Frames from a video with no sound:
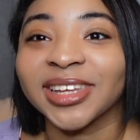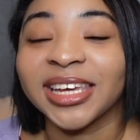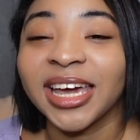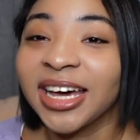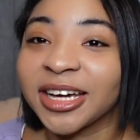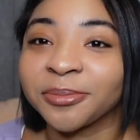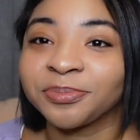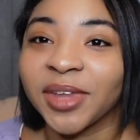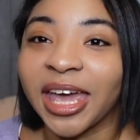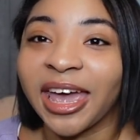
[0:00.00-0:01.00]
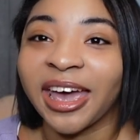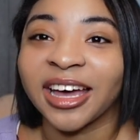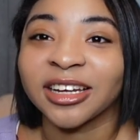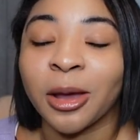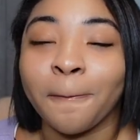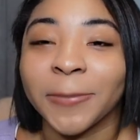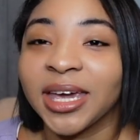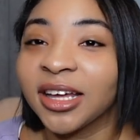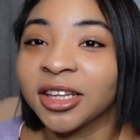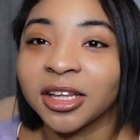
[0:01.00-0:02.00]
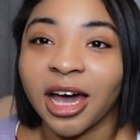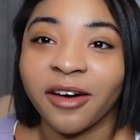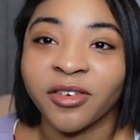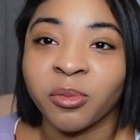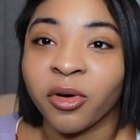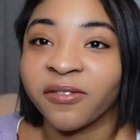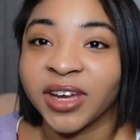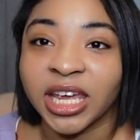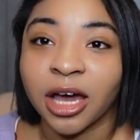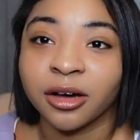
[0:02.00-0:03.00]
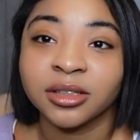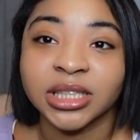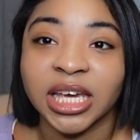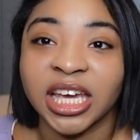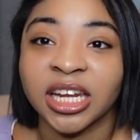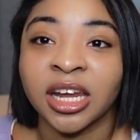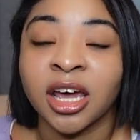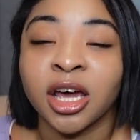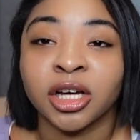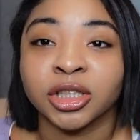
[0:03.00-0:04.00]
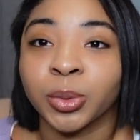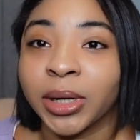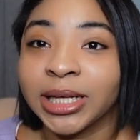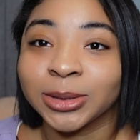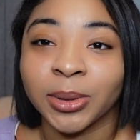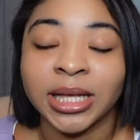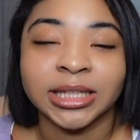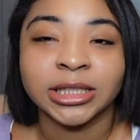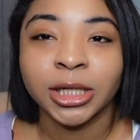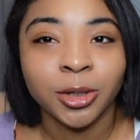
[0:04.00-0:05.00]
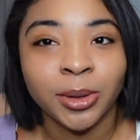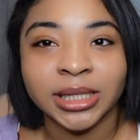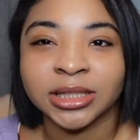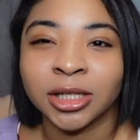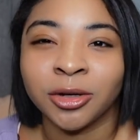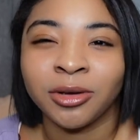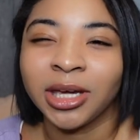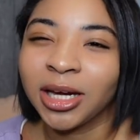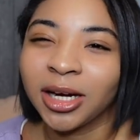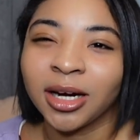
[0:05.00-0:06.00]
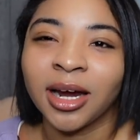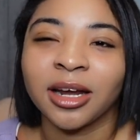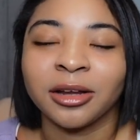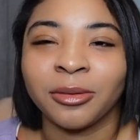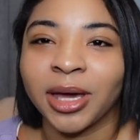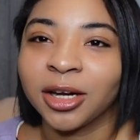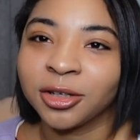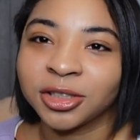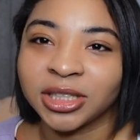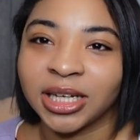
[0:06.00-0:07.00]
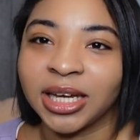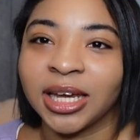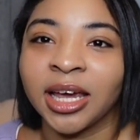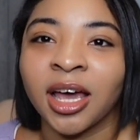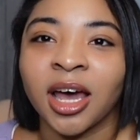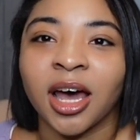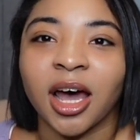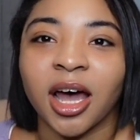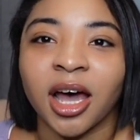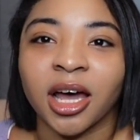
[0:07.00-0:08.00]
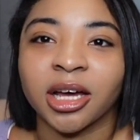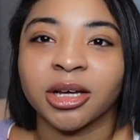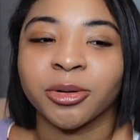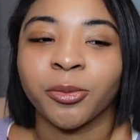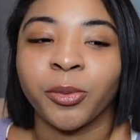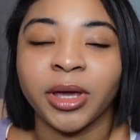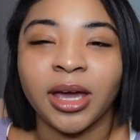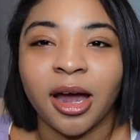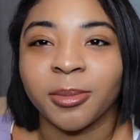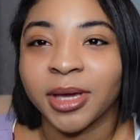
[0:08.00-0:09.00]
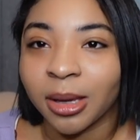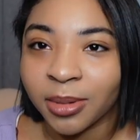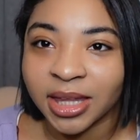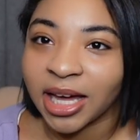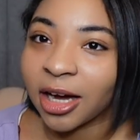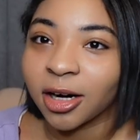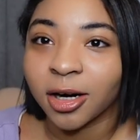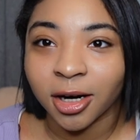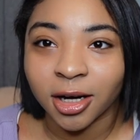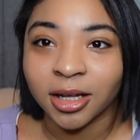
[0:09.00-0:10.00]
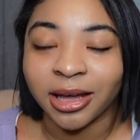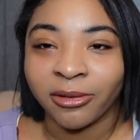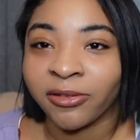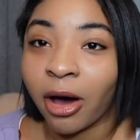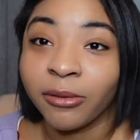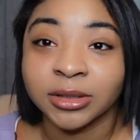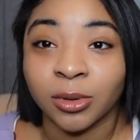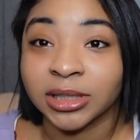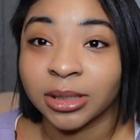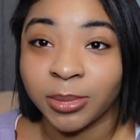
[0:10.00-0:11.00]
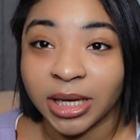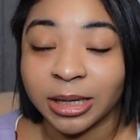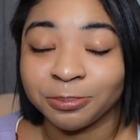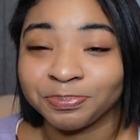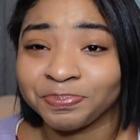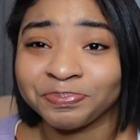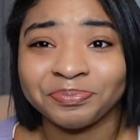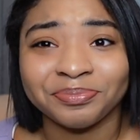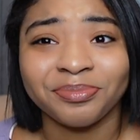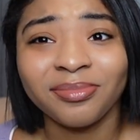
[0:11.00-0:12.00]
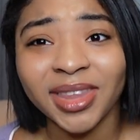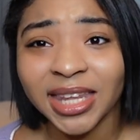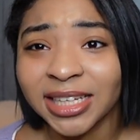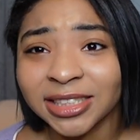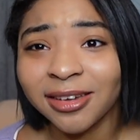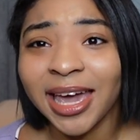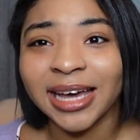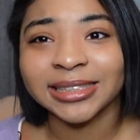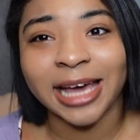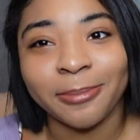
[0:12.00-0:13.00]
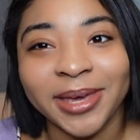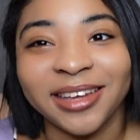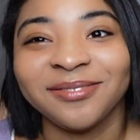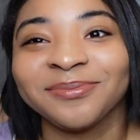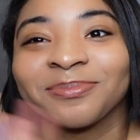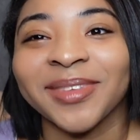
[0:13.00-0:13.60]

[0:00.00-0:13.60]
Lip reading: Yeah. And be on the lookout for more videos in 2022. It's a new year, a new energy. We are becoming that girl that we've always wanted to be. So yeah, tap in.